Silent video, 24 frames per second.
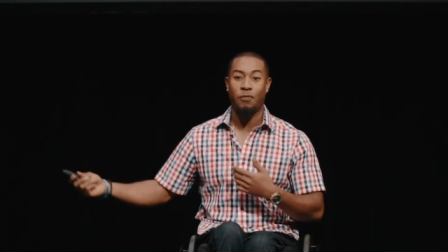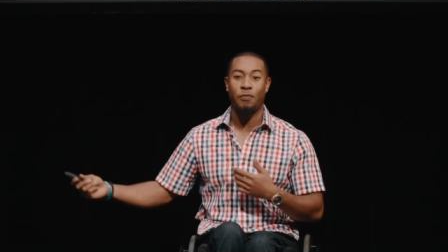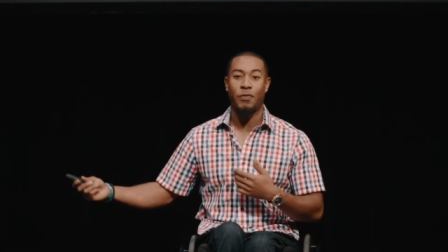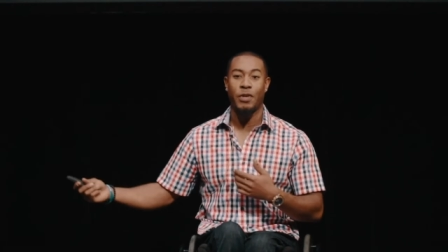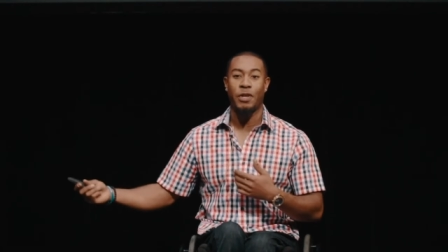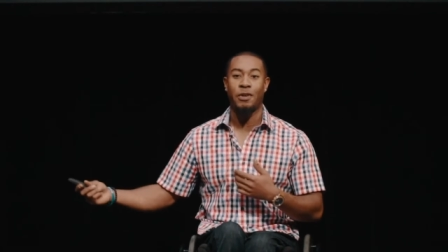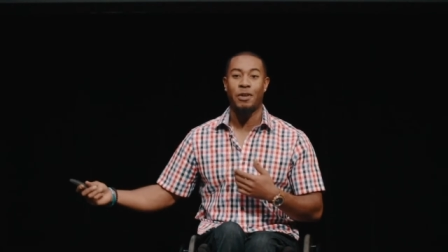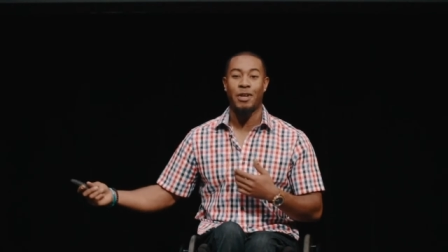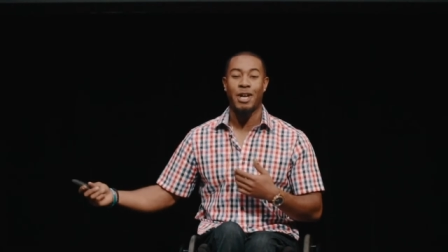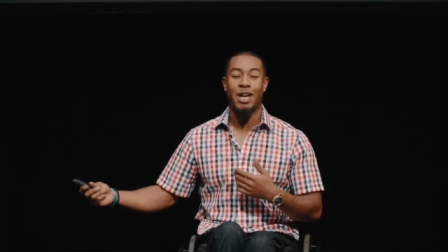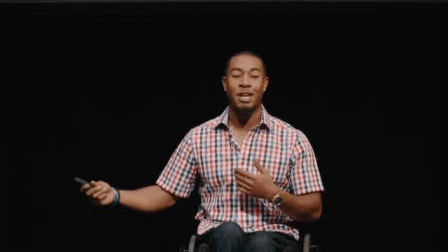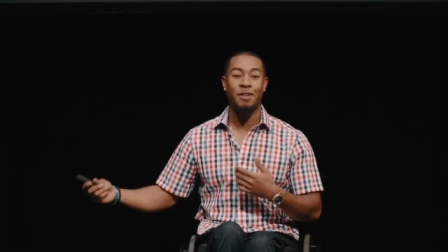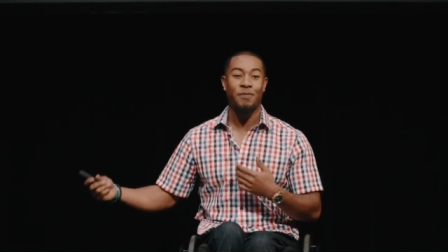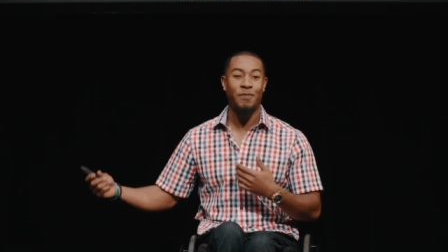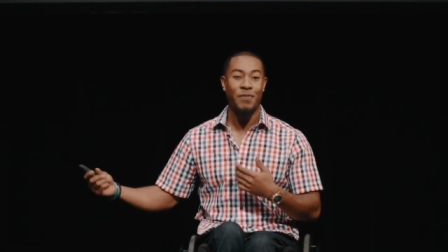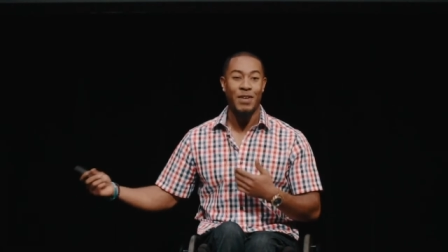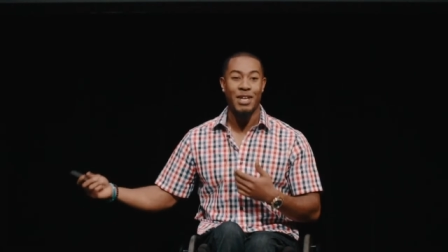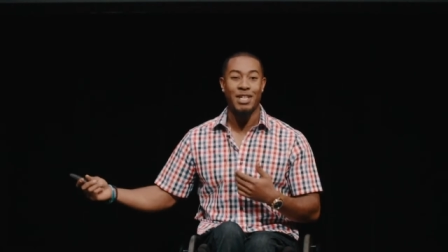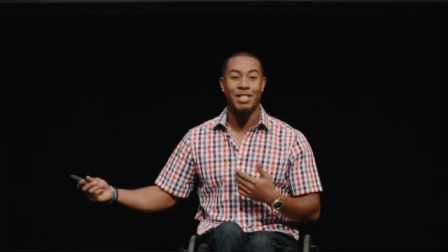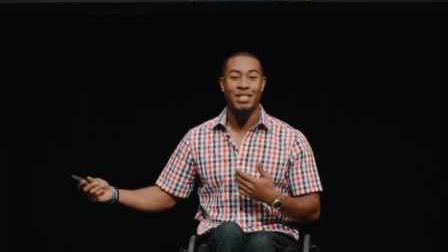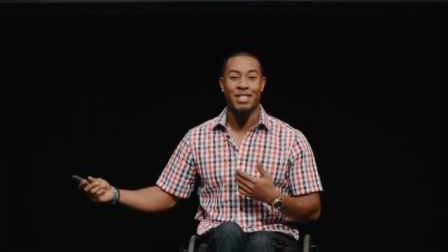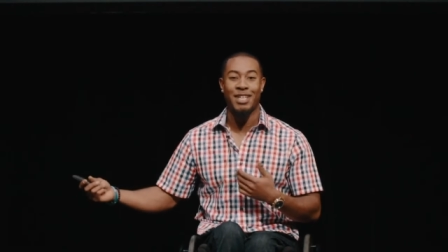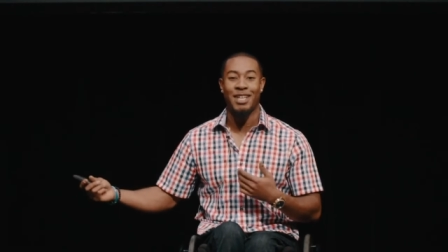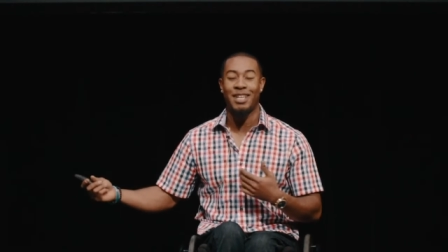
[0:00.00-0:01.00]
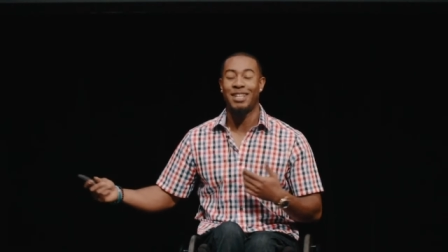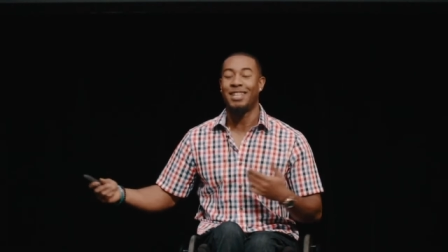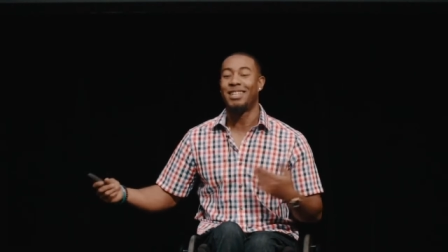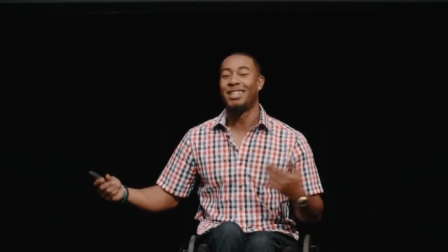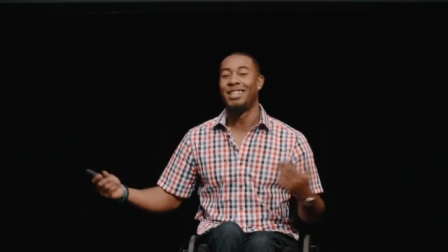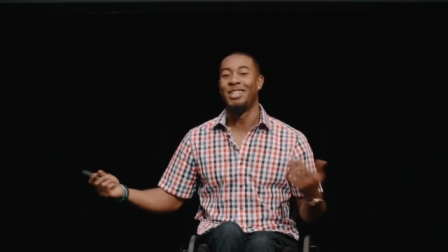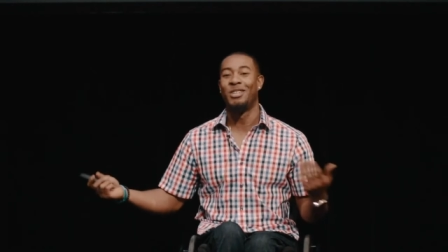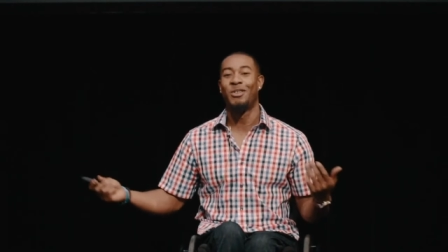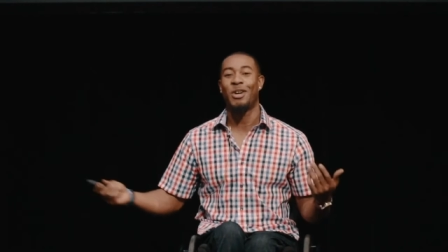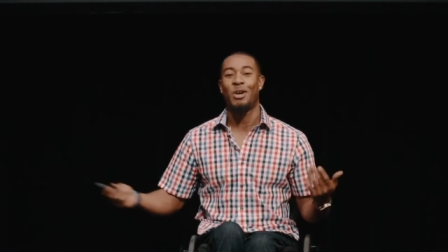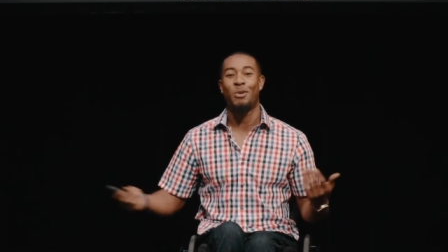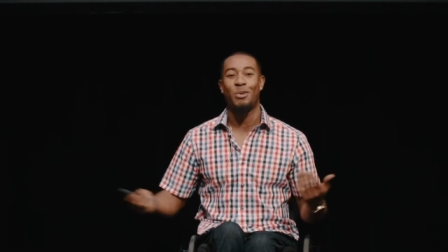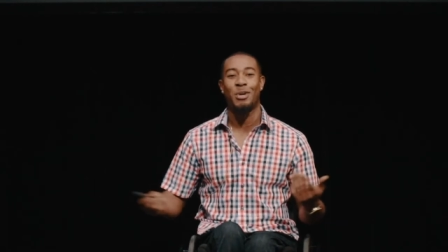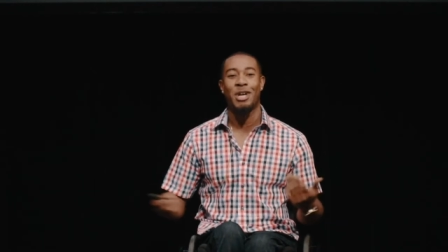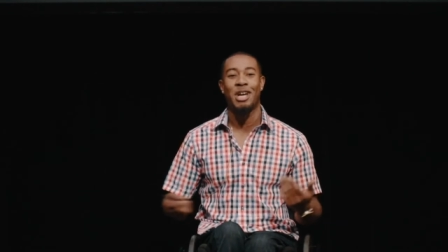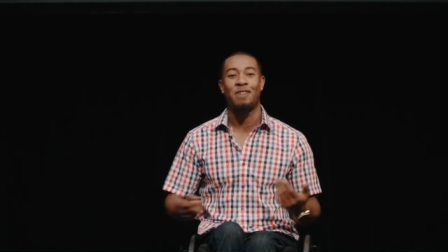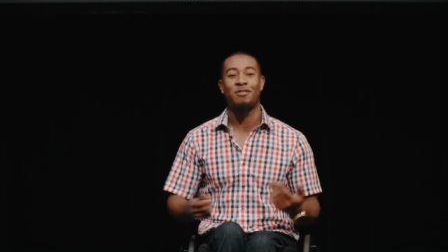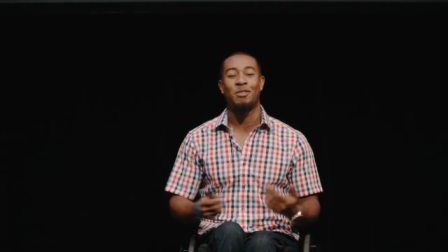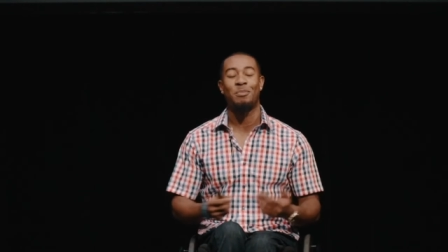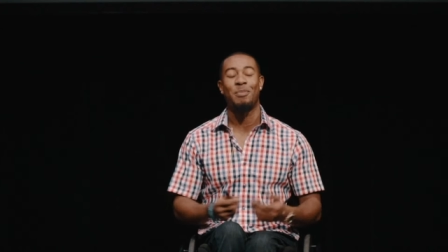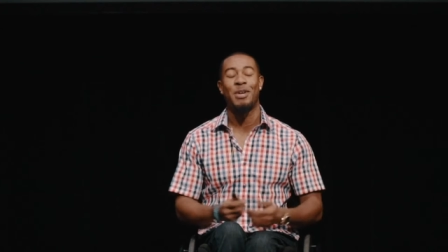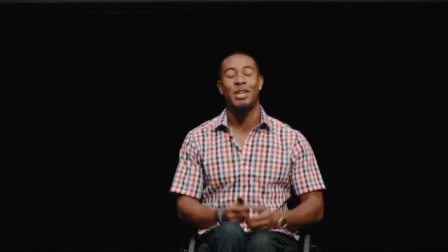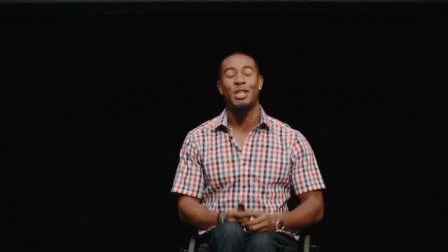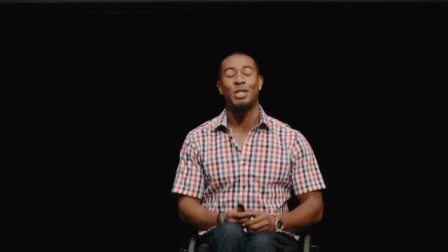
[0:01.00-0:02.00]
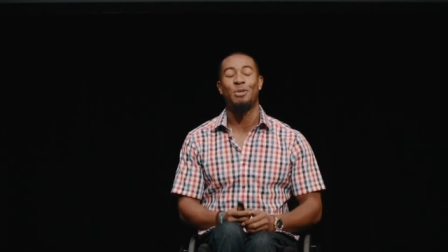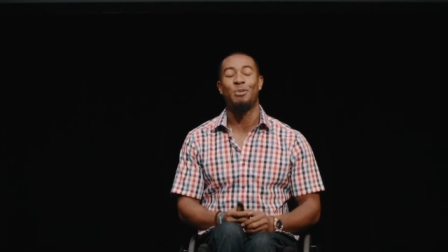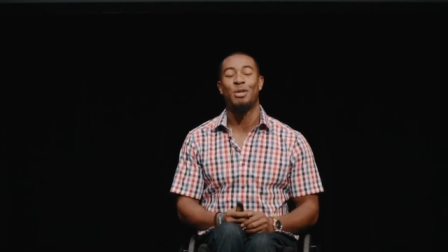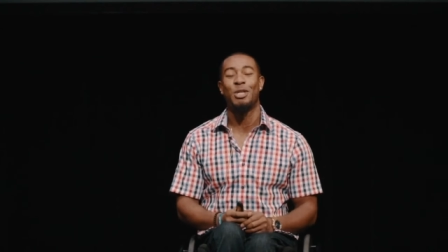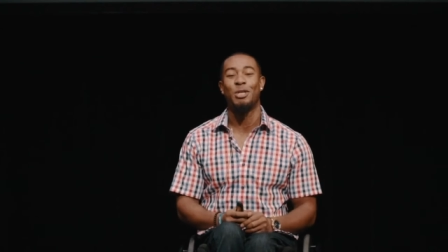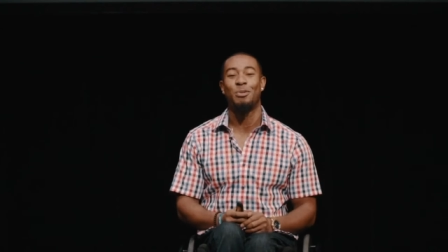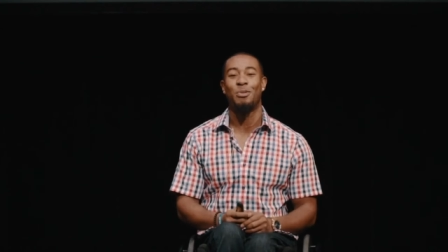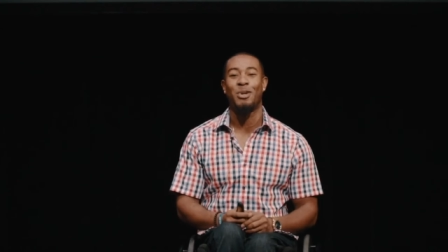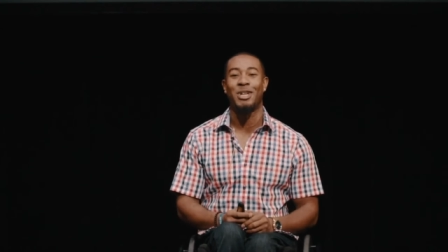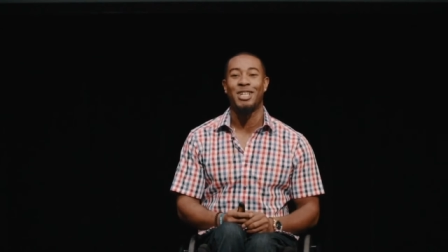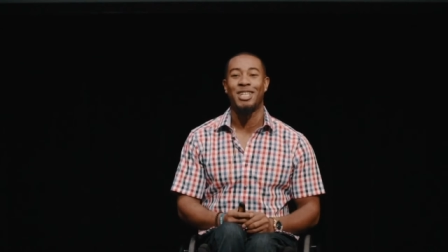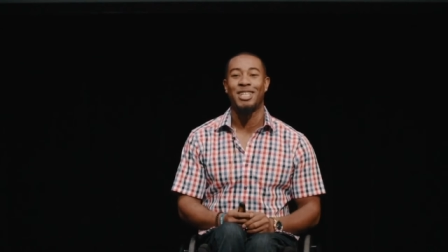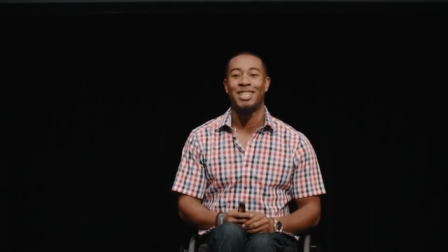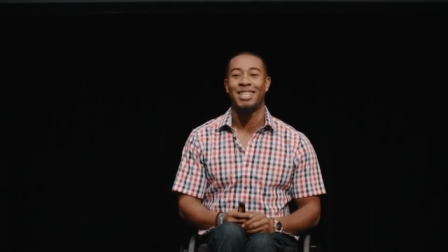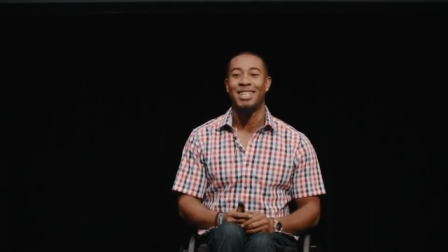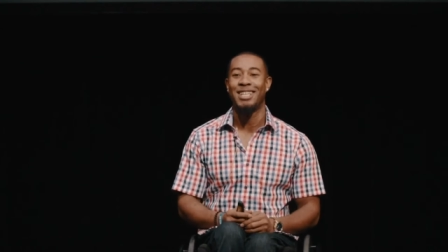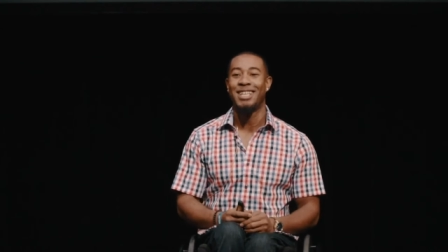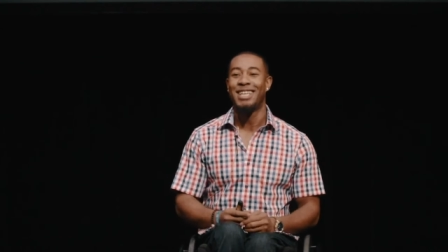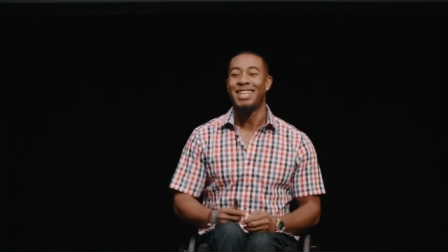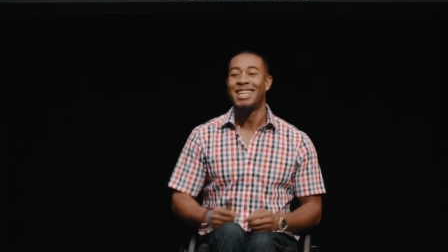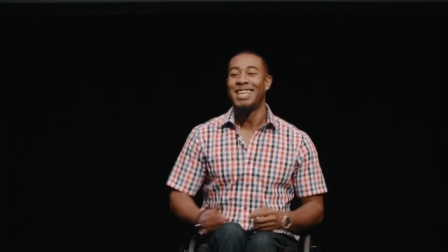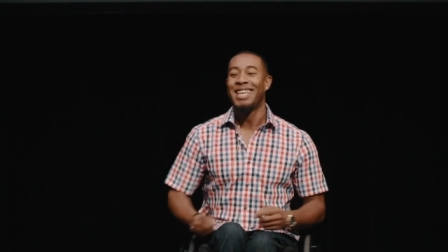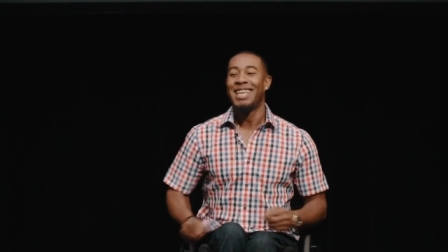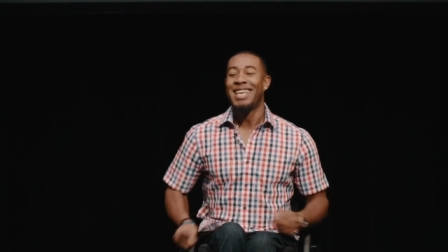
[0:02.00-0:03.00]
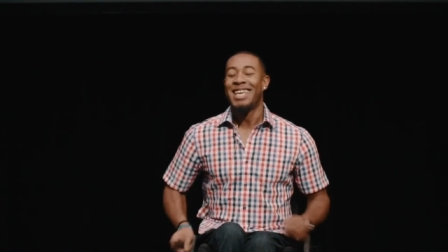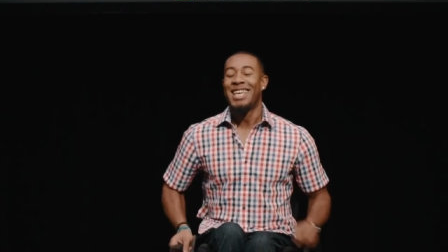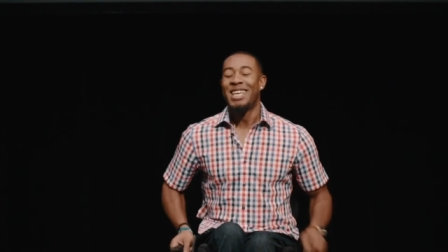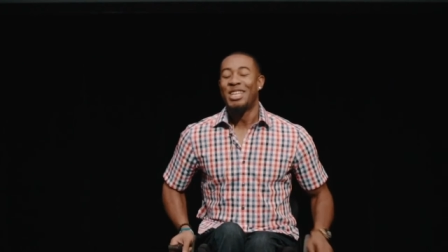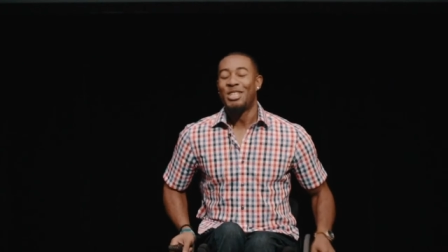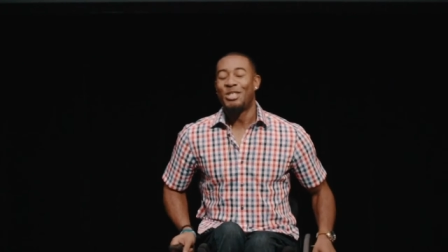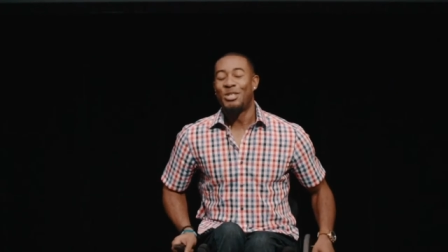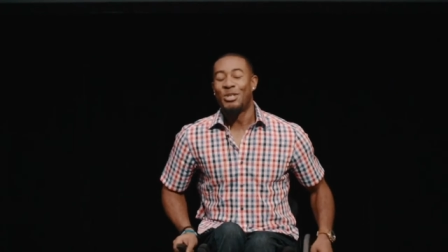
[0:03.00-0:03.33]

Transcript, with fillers: figure out how to fix it, you know, I wouldn't have to pay too much money.